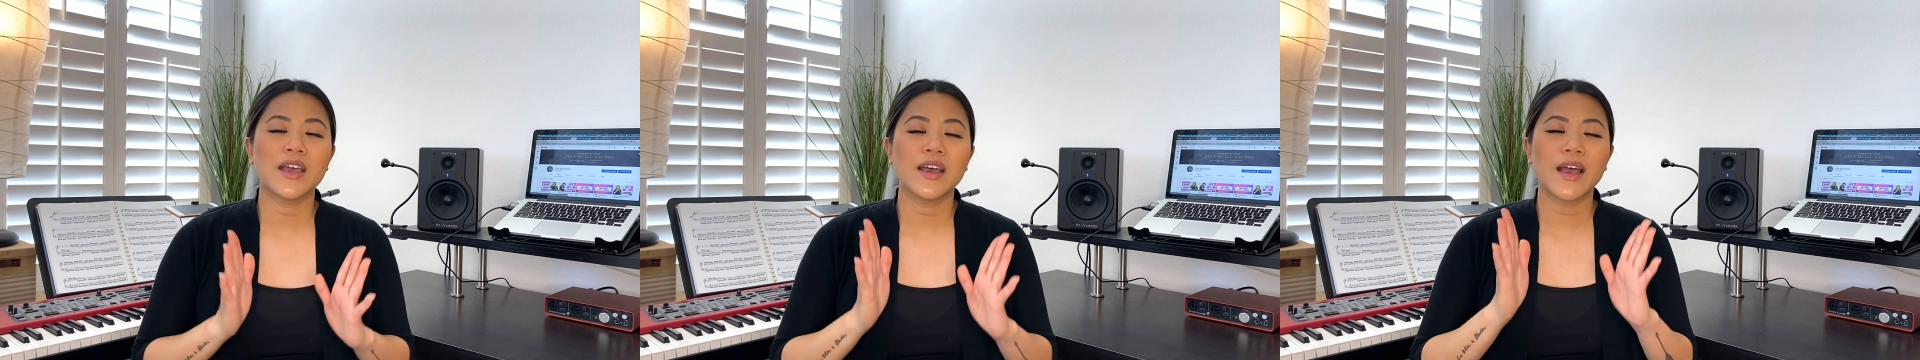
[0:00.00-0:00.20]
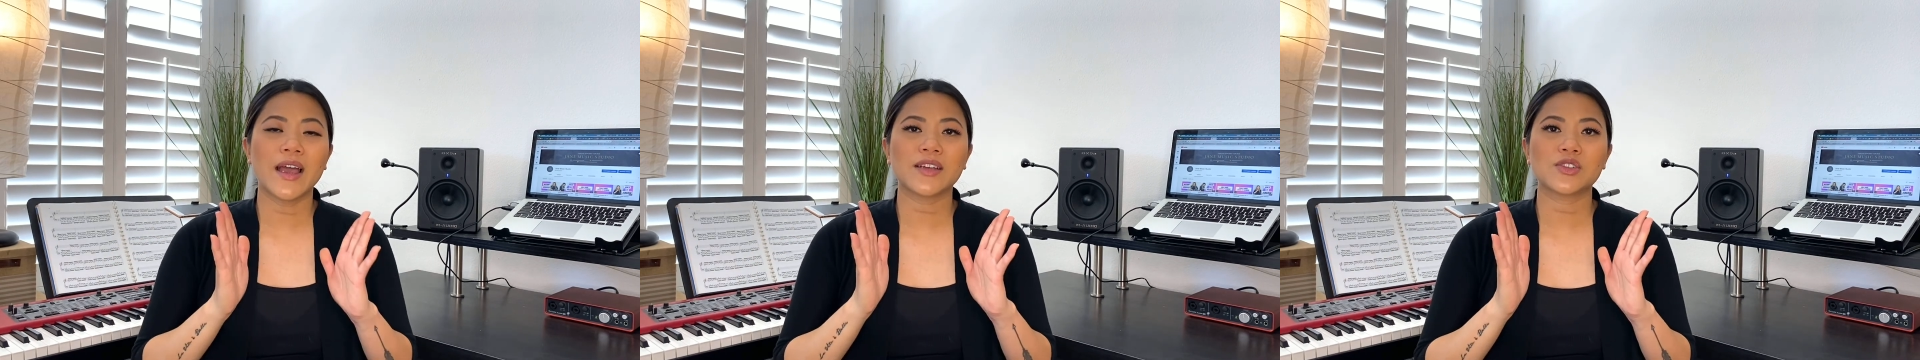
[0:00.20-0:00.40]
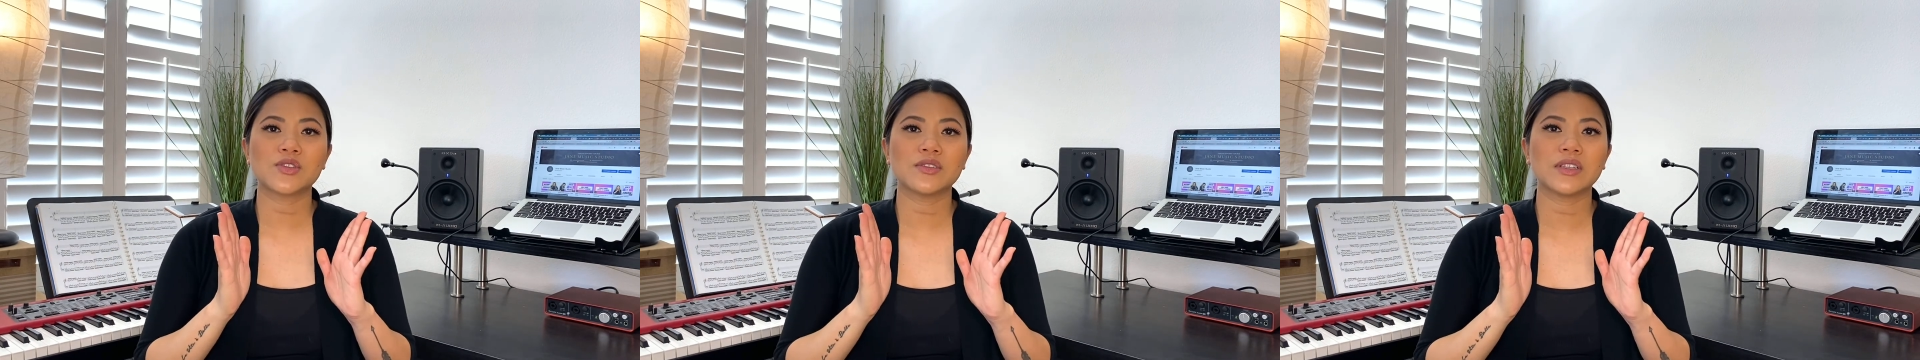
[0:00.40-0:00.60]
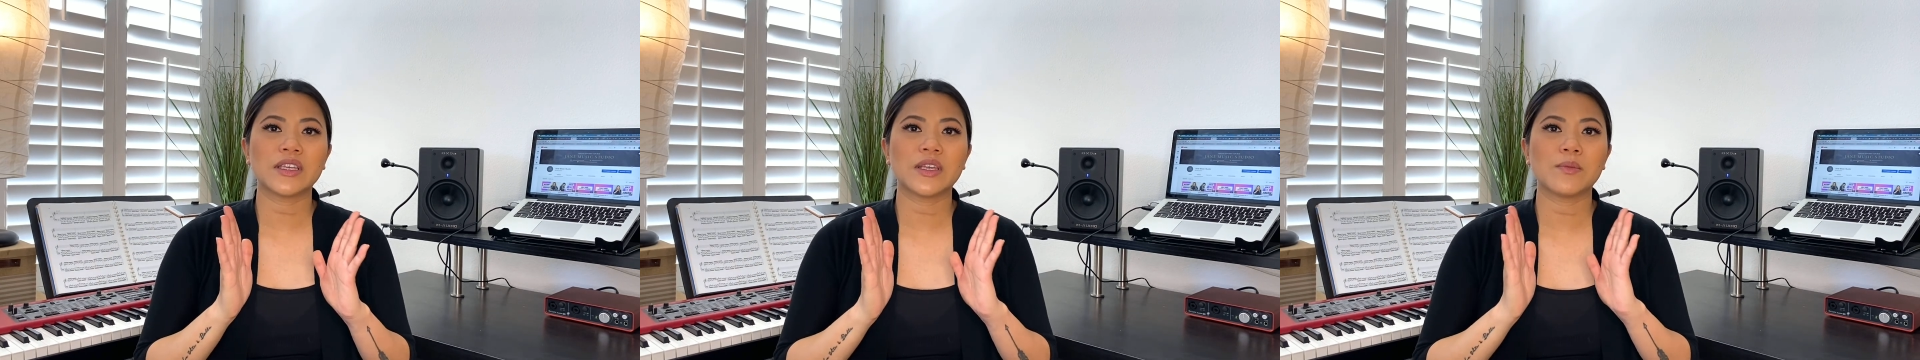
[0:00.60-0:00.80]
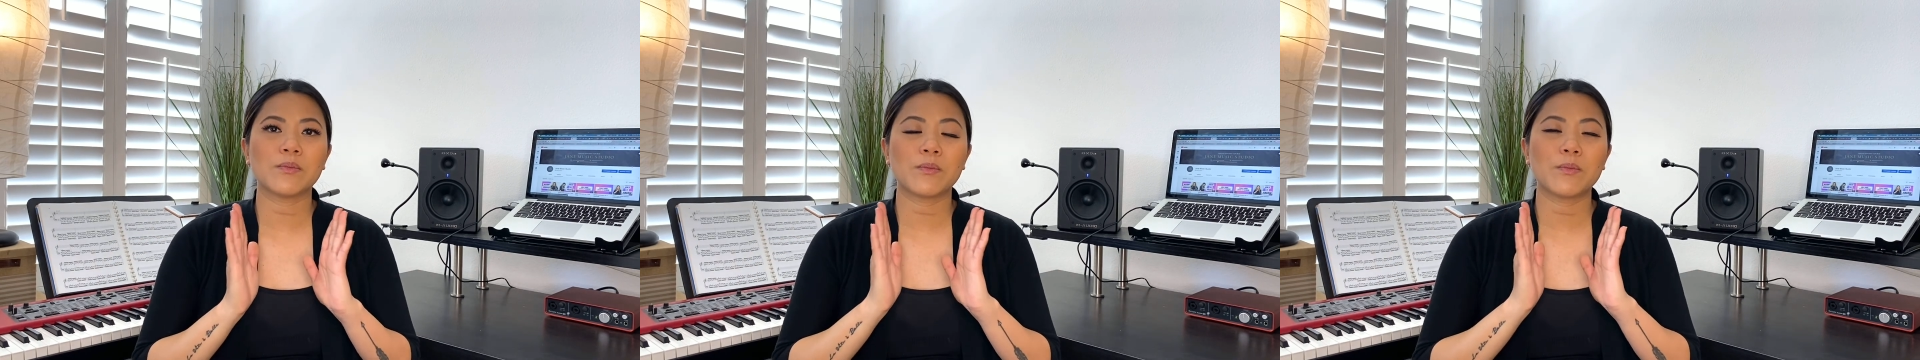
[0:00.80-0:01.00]

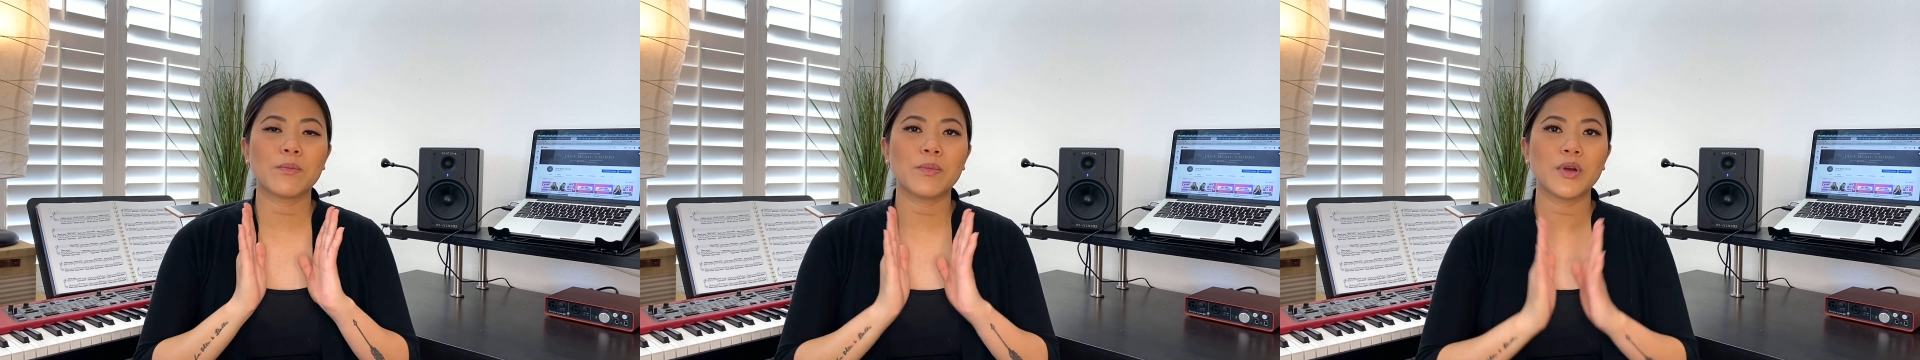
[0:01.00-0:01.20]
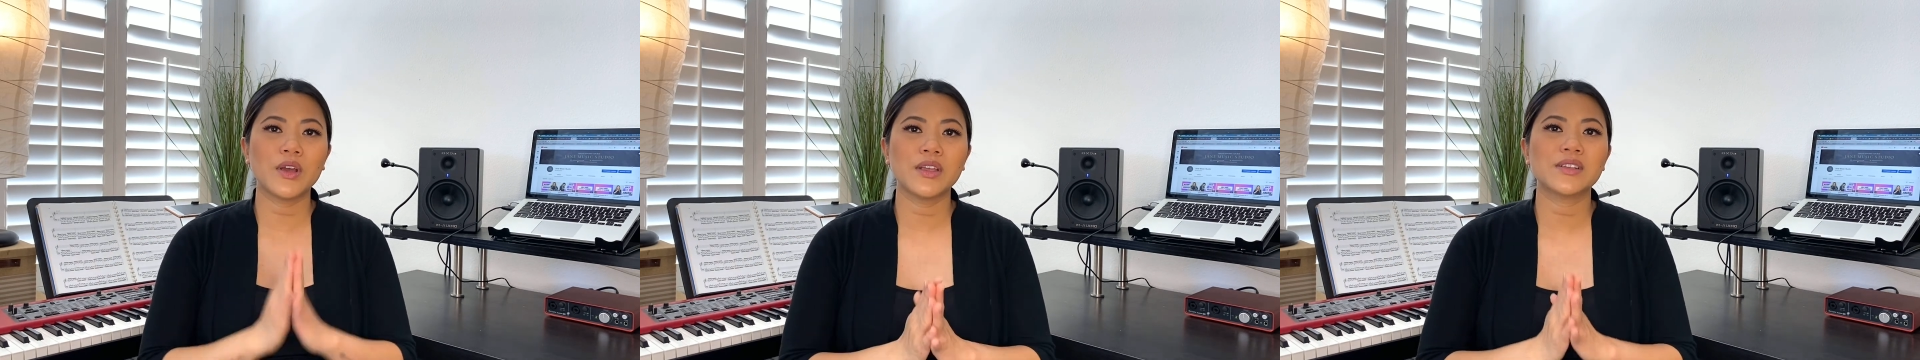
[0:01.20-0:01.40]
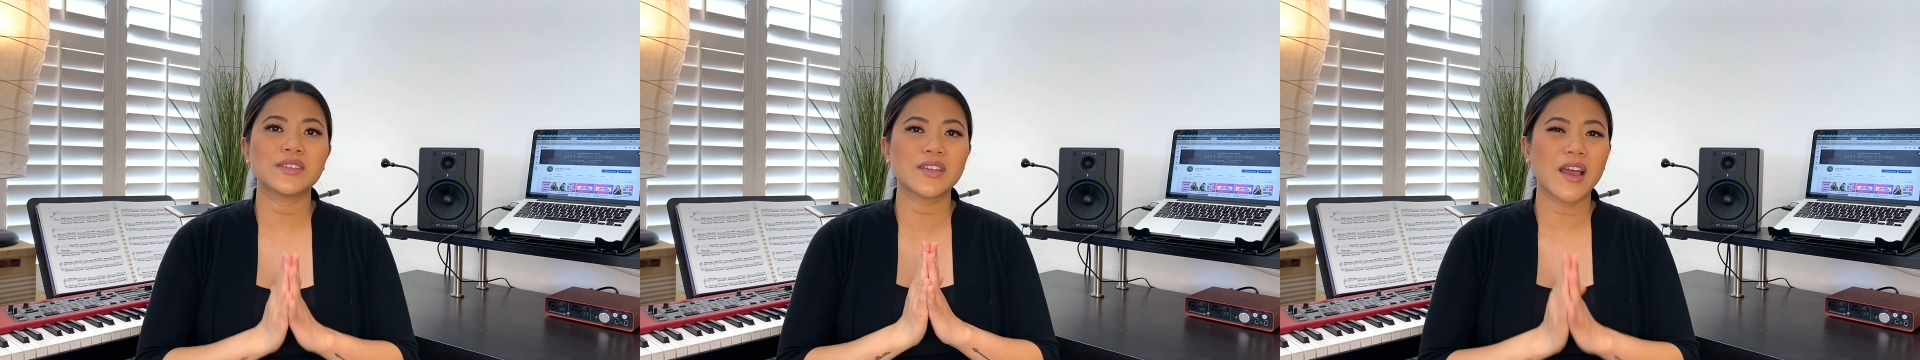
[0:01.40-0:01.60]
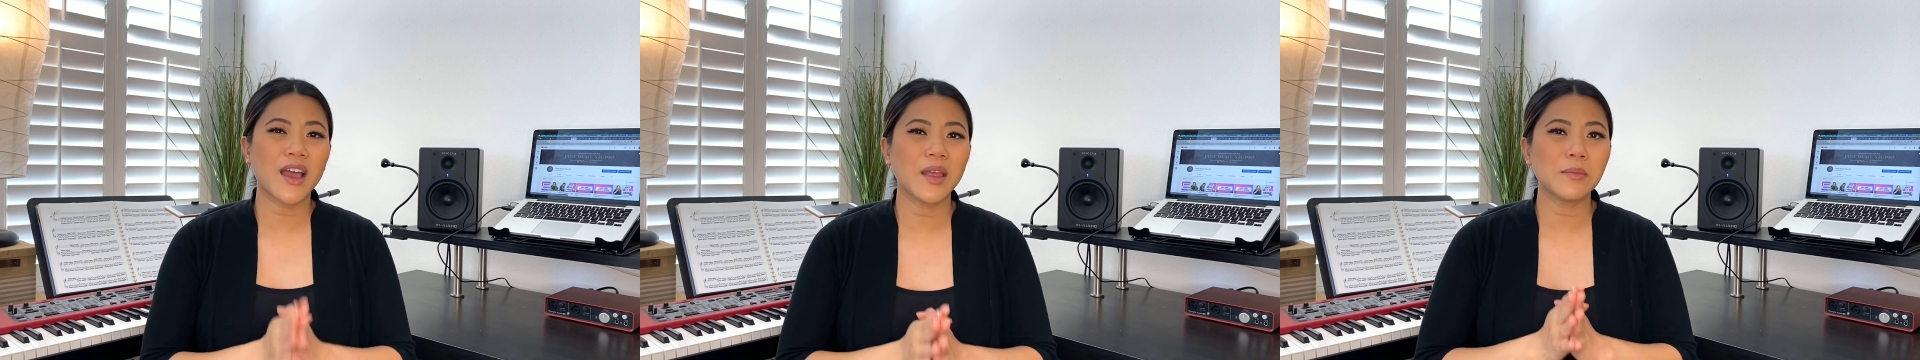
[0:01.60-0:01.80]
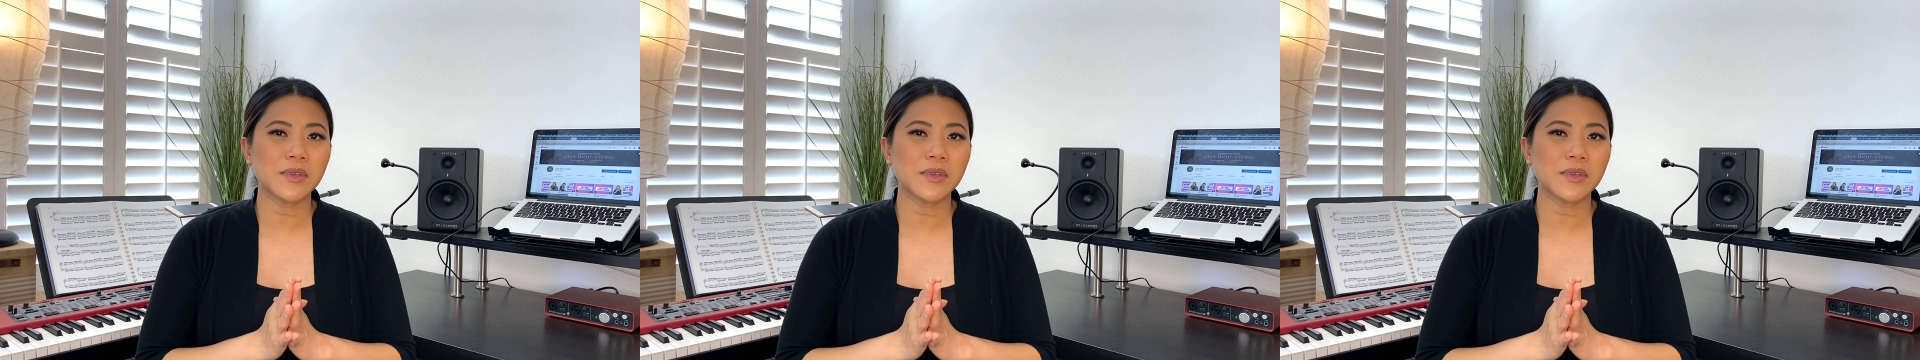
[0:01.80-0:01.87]
actually put time